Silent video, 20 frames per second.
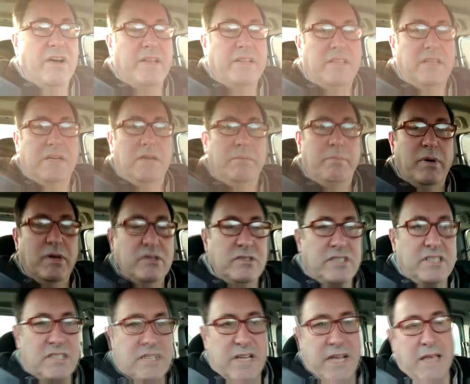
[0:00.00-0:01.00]
that
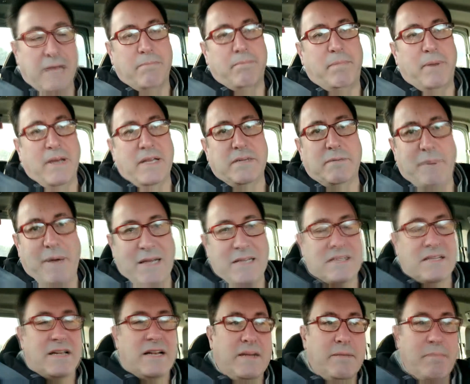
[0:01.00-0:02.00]
ponzi scheme based
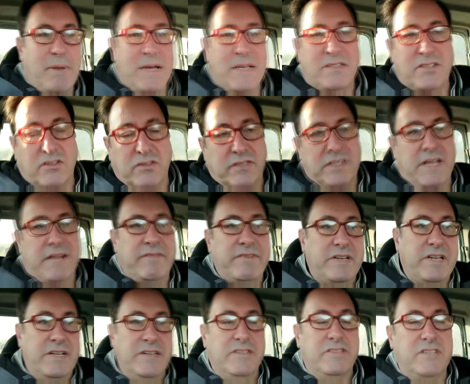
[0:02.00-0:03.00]
basically based on
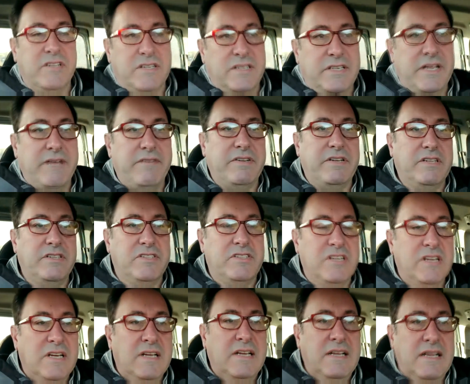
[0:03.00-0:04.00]
dividends and dividends
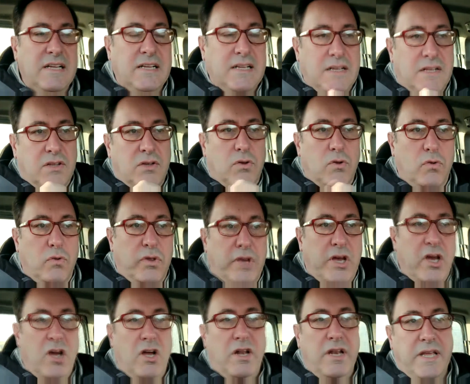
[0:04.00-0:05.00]
the
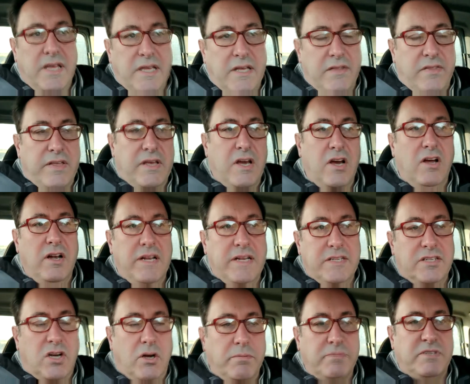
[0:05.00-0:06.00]
early the early
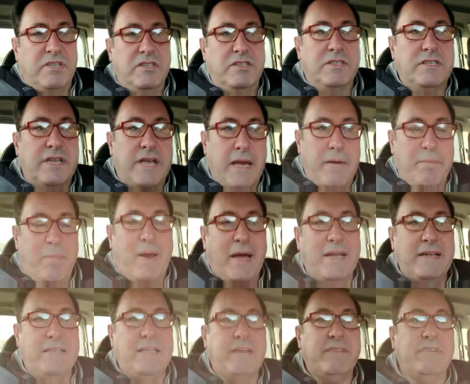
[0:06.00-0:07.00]
adopters get
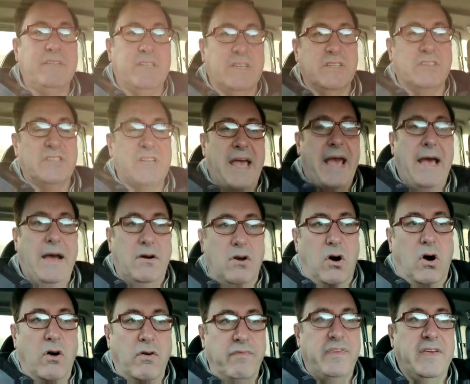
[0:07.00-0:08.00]
paid dividends out
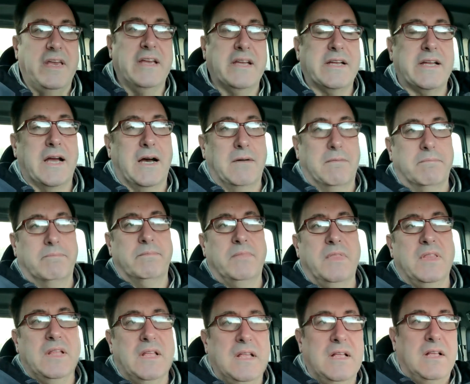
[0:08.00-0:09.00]
of the
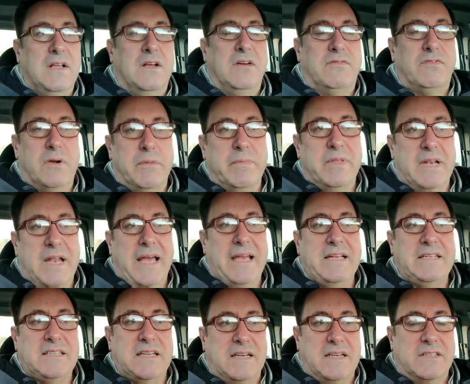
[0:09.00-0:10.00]
income from the
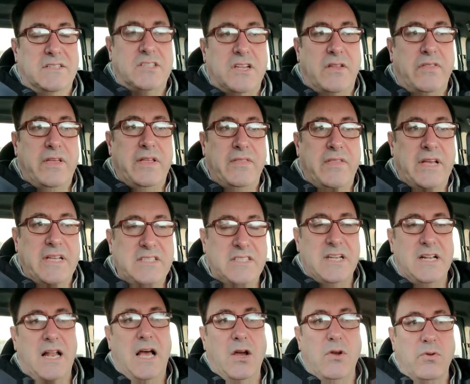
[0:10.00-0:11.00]
later so that they
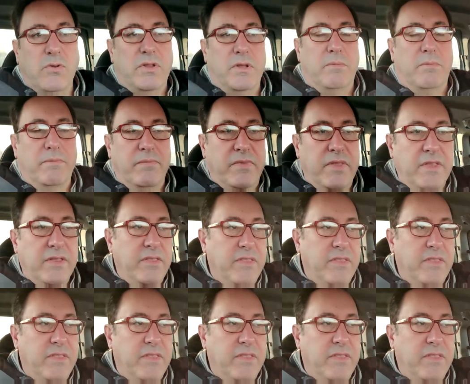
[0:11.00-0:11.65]
still own them the